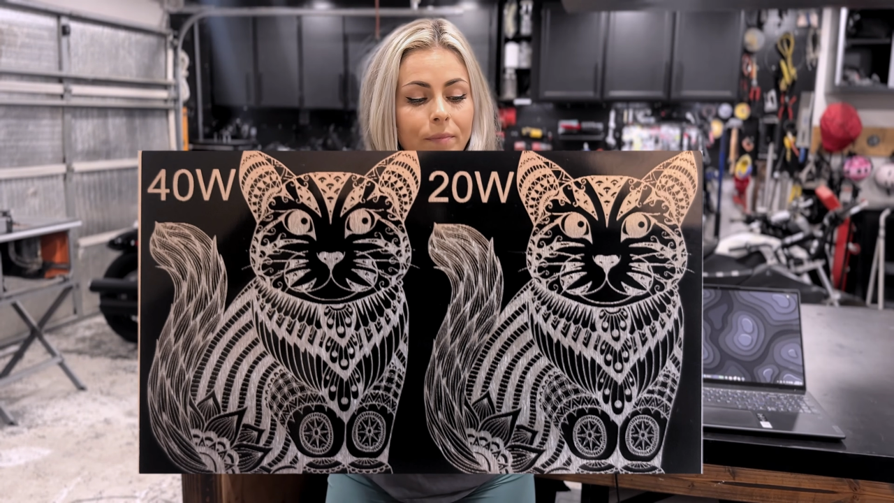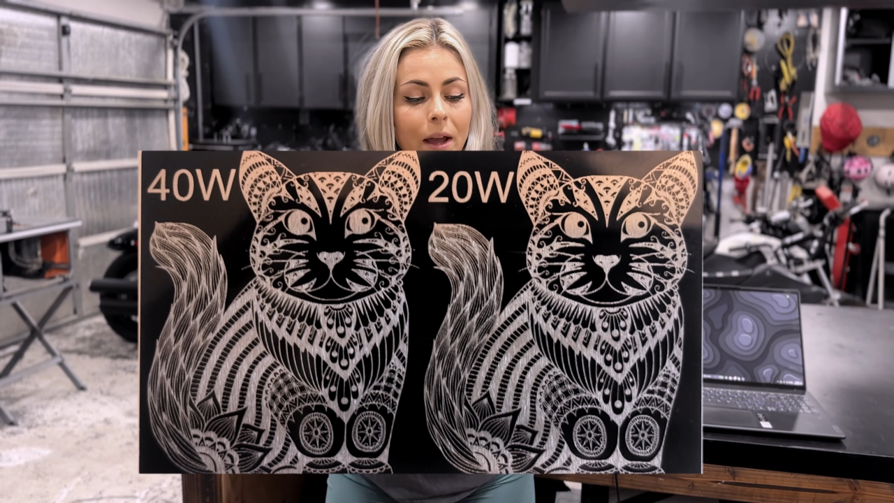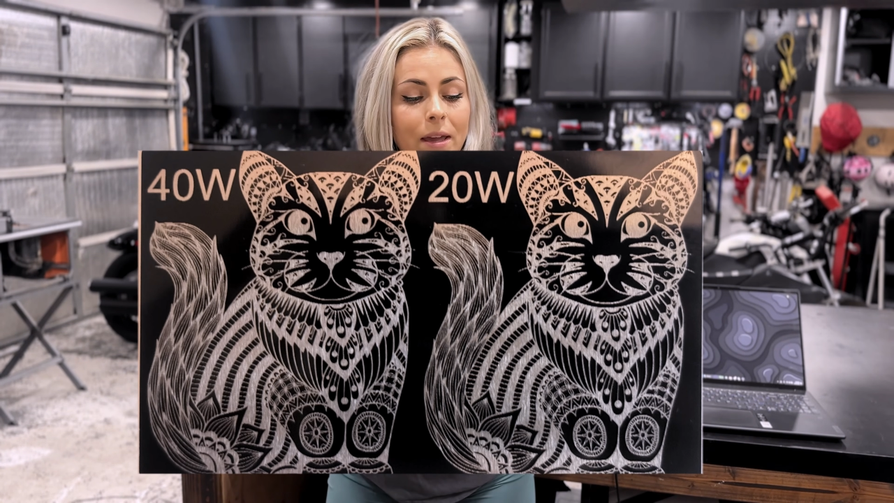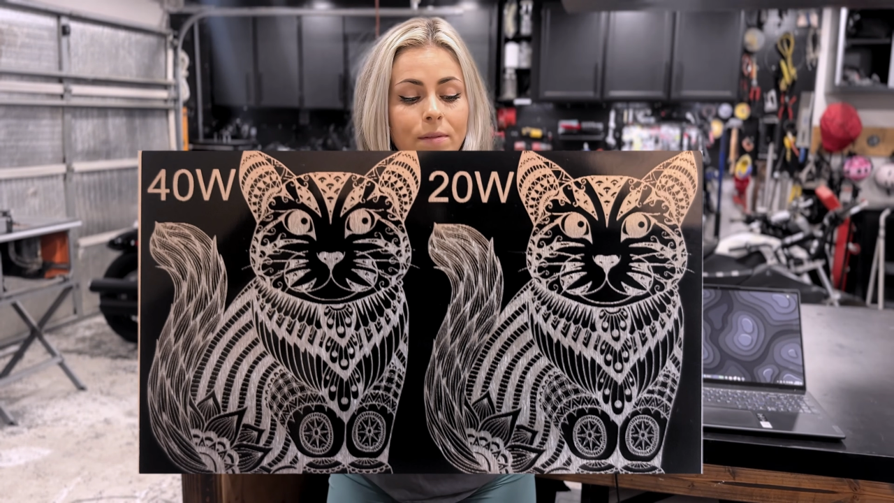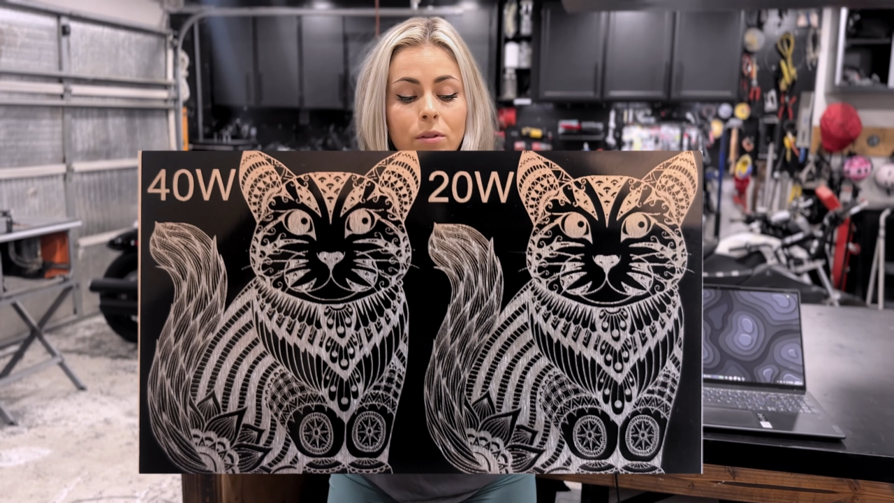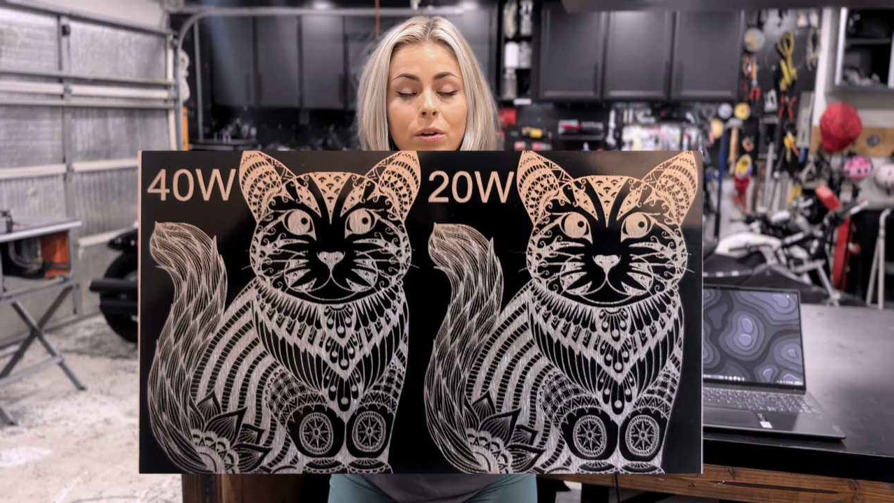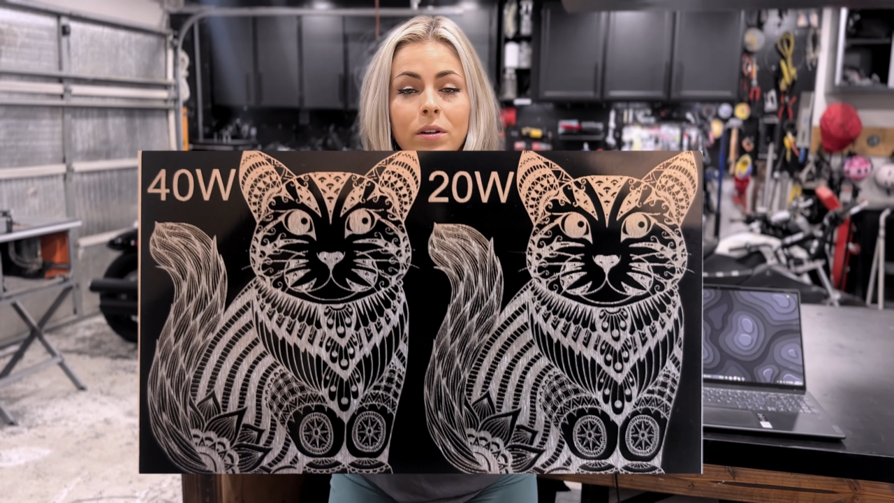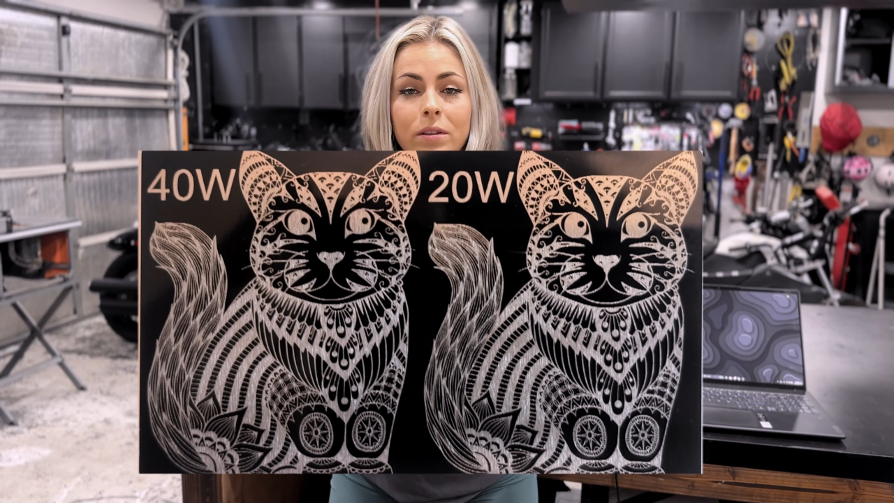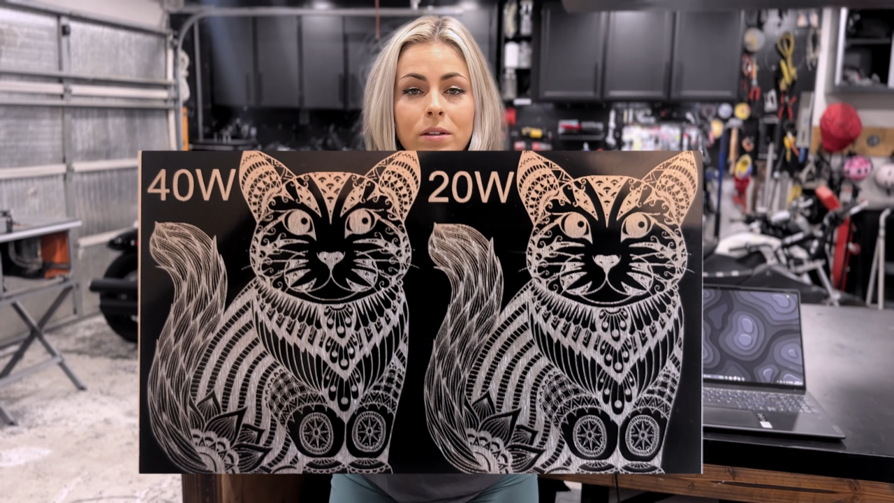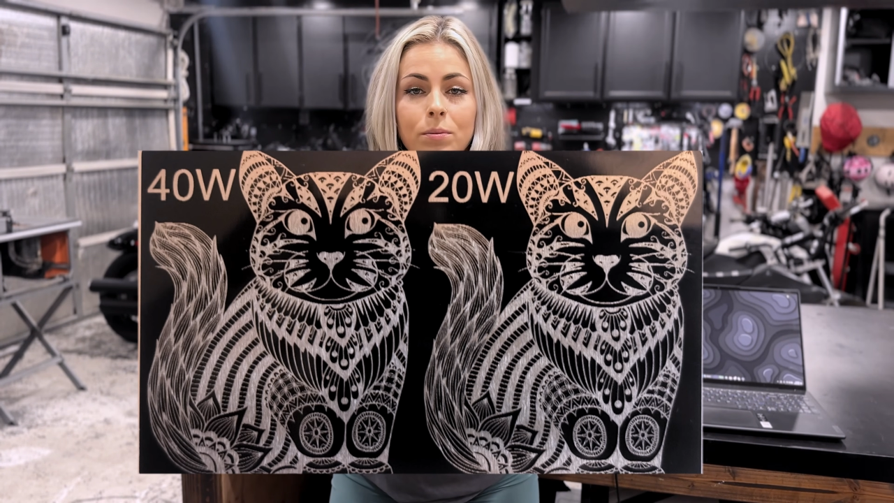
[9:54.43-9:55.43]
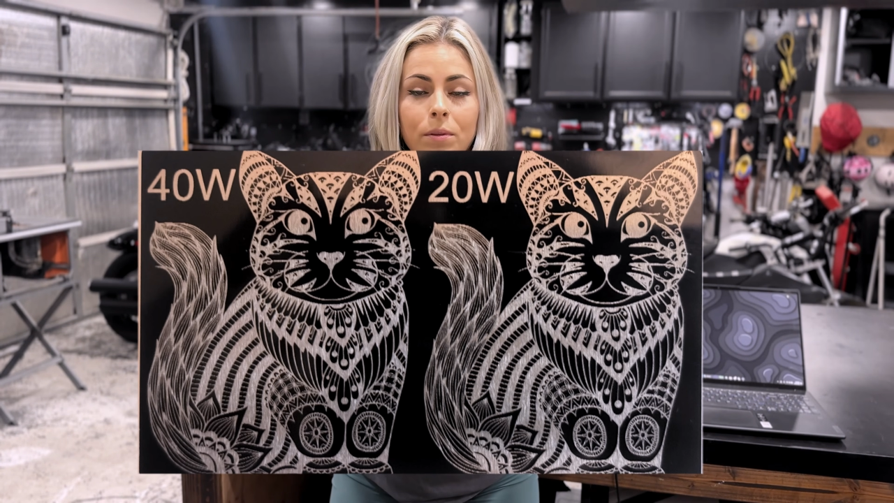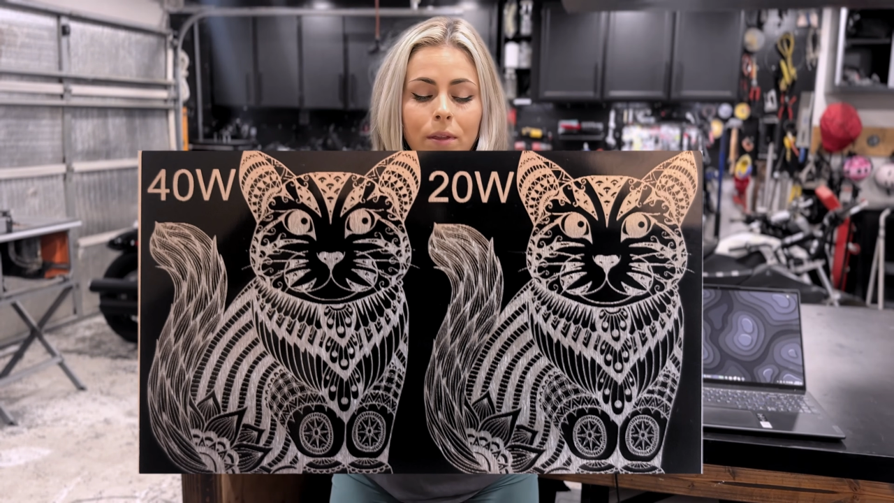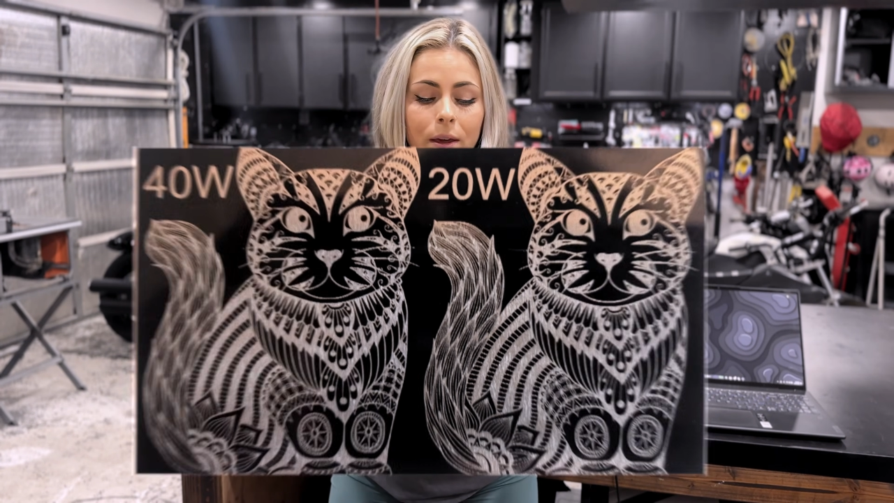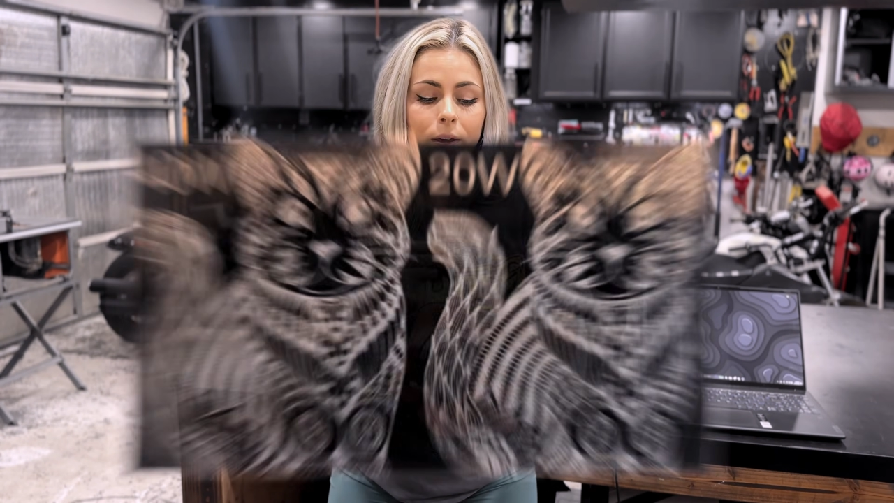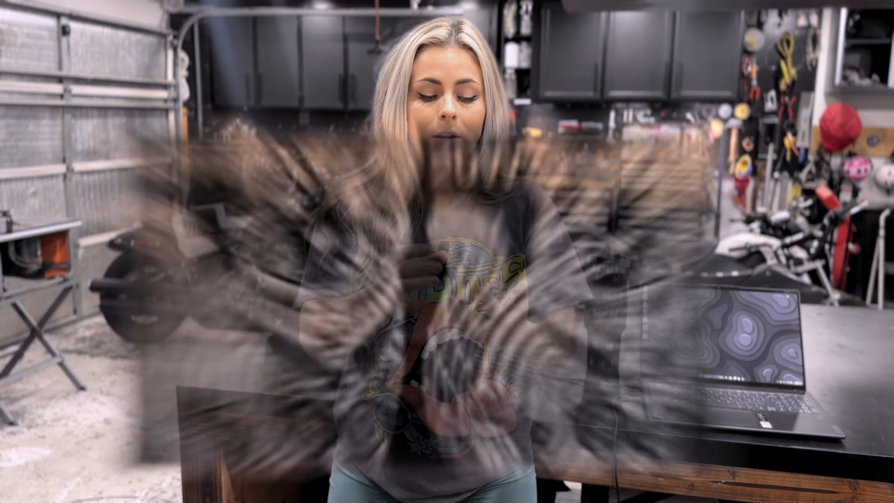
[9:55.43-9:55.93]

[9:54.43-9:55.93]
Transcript: I even looked at this with like